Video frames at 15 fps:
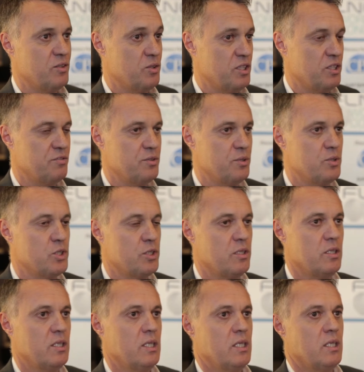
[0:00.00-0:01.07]
near
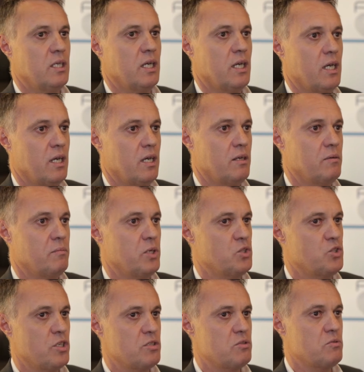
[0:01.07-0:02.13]
future. But
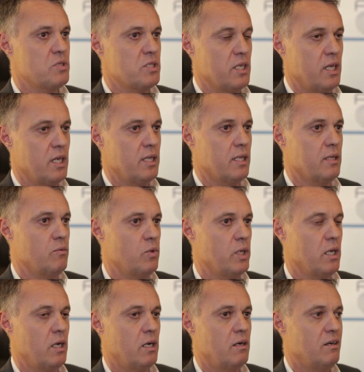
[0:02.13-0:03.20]
just to say that
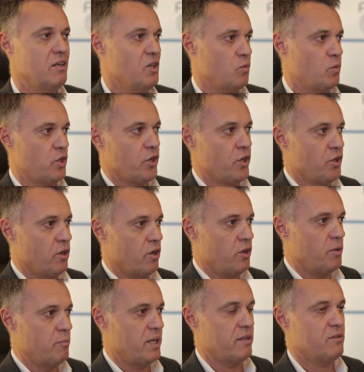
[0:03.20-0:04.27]
we heard a
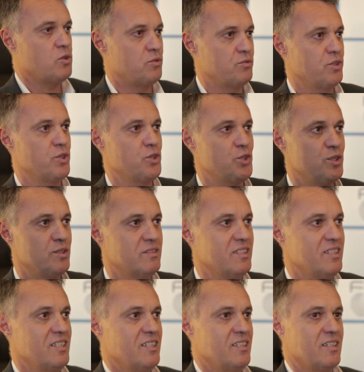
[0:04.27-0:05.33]
lot about conversion.
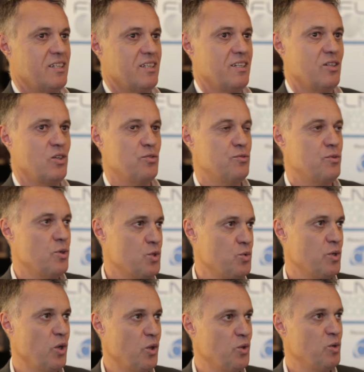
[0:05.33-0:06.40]
Of course,
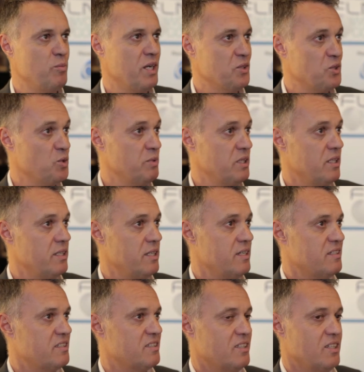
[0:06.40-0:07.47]
we all know about new
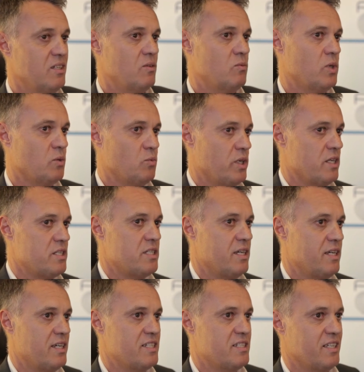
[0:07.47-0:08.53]
buildings. What we are
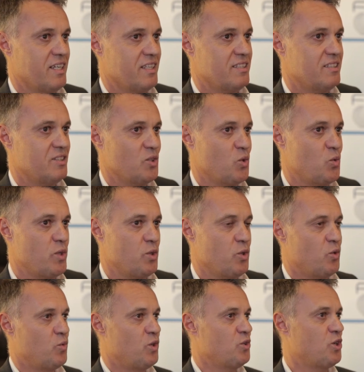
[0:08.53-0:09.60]
saying is that we
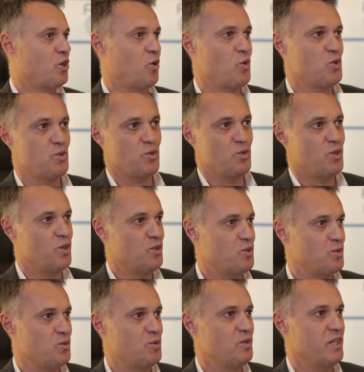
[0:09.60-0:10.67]
don't want to close the door
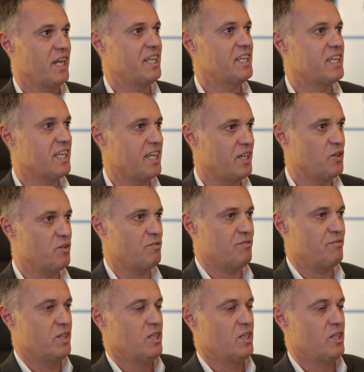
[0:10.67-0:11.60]
to any kind of